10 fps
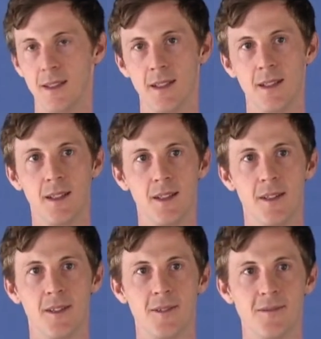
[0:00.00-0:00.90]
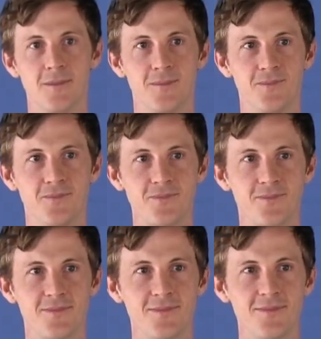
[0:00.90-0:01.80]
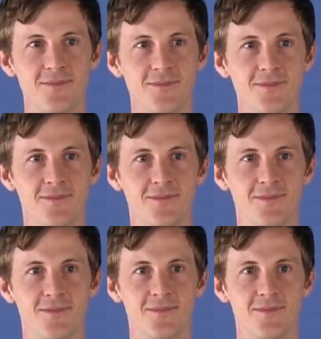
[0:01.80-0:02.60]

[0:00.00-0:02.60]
(silence)